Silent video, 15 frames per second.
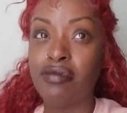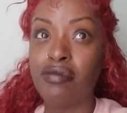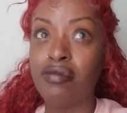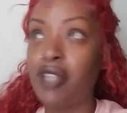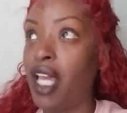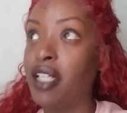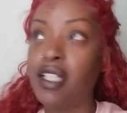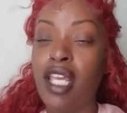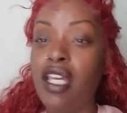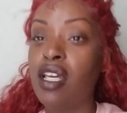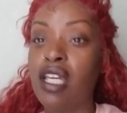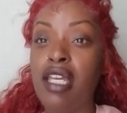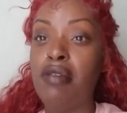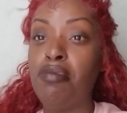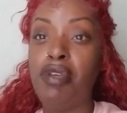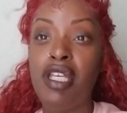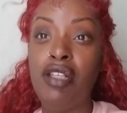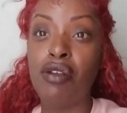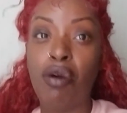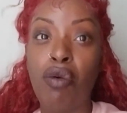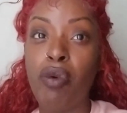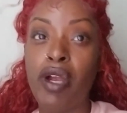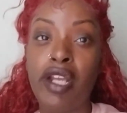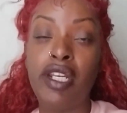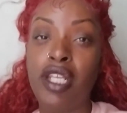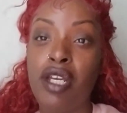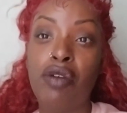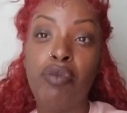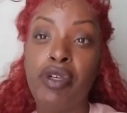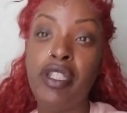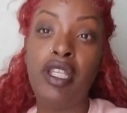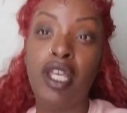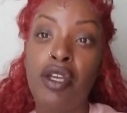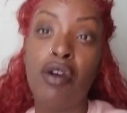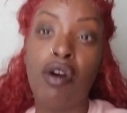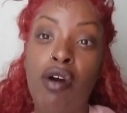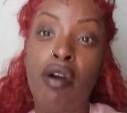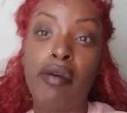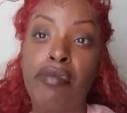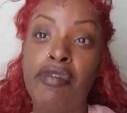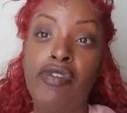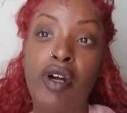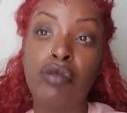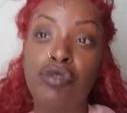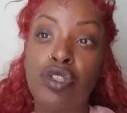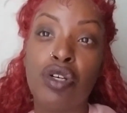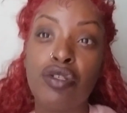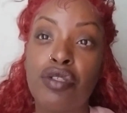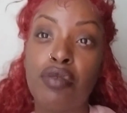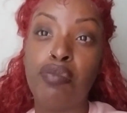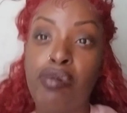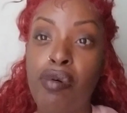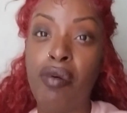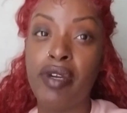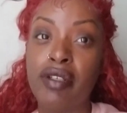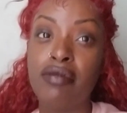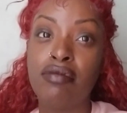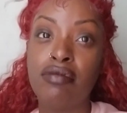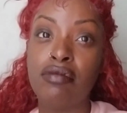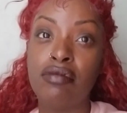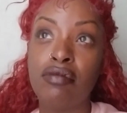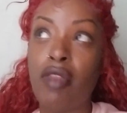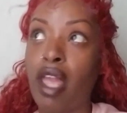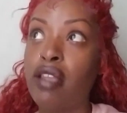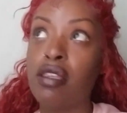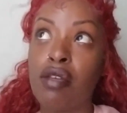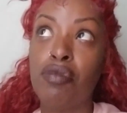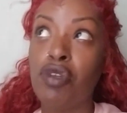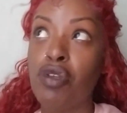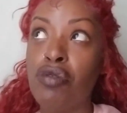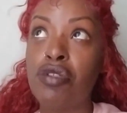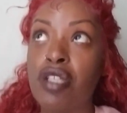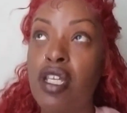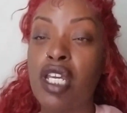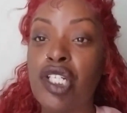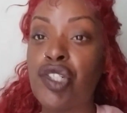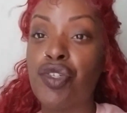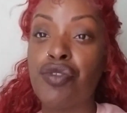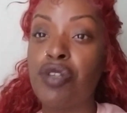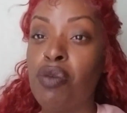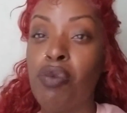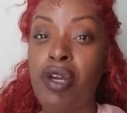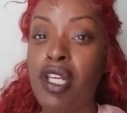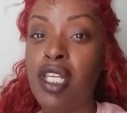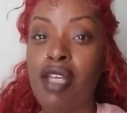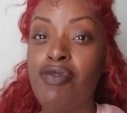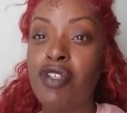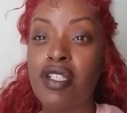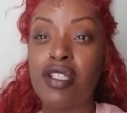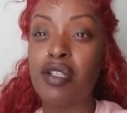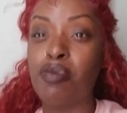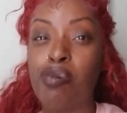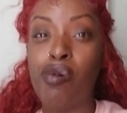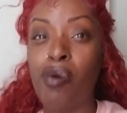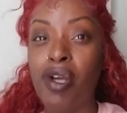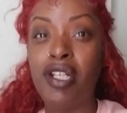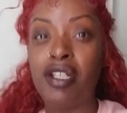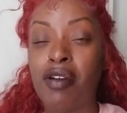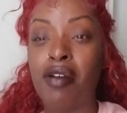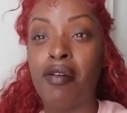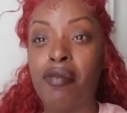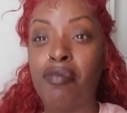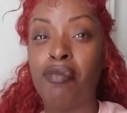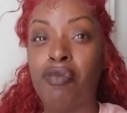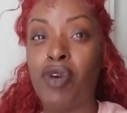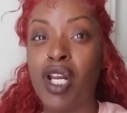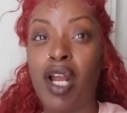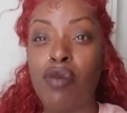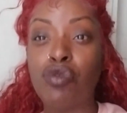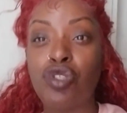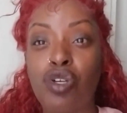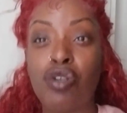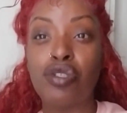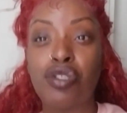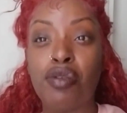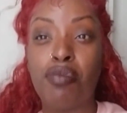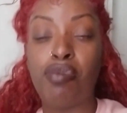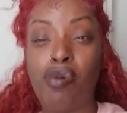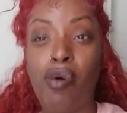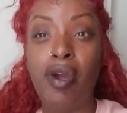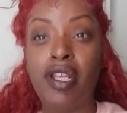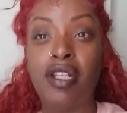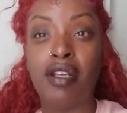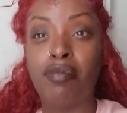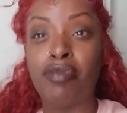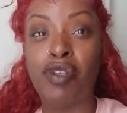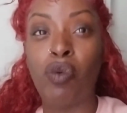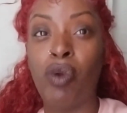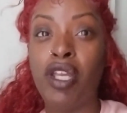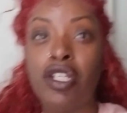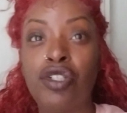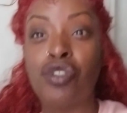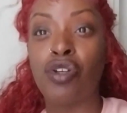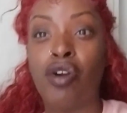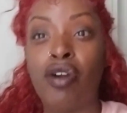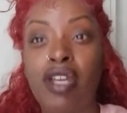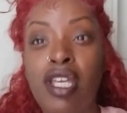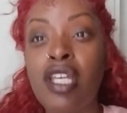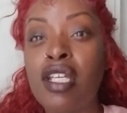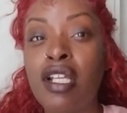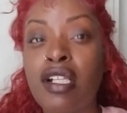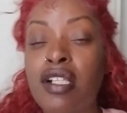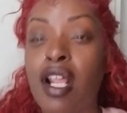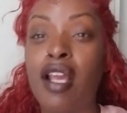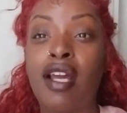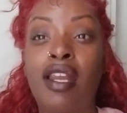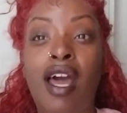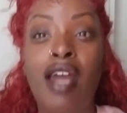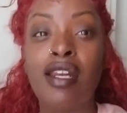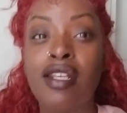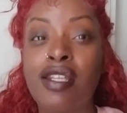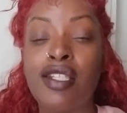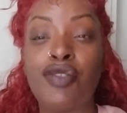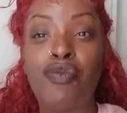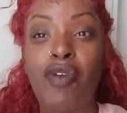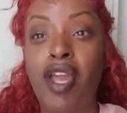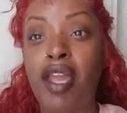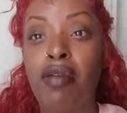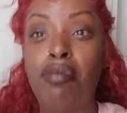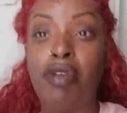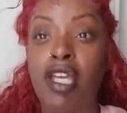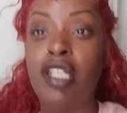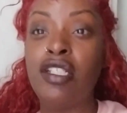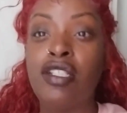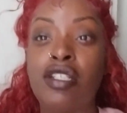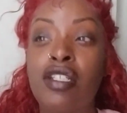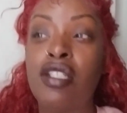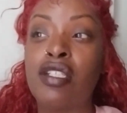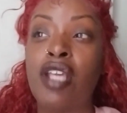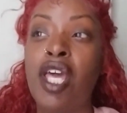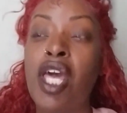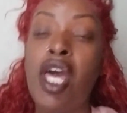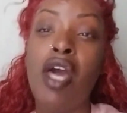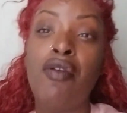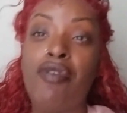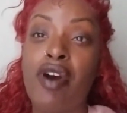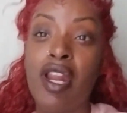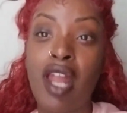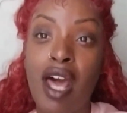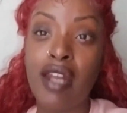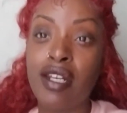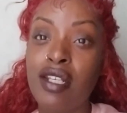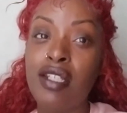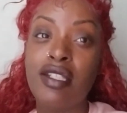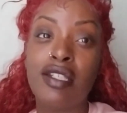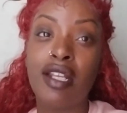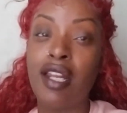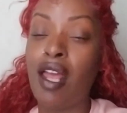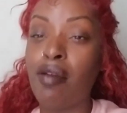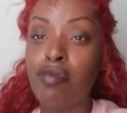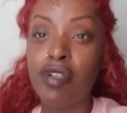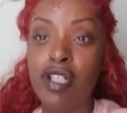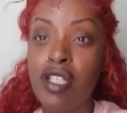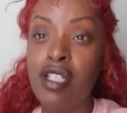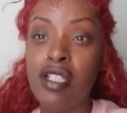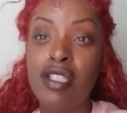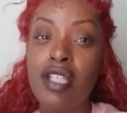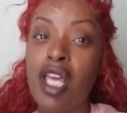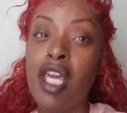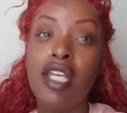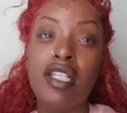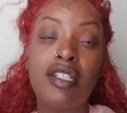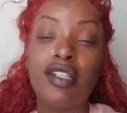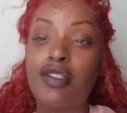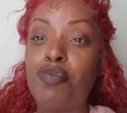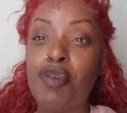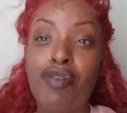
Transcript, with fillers: Like they couldn't be nowhere near what they are without your support like the music industry wouldn't even support them without y'all supporting them the way that y'all is. Like a lot of these fan pages for a lot of these celebrities just be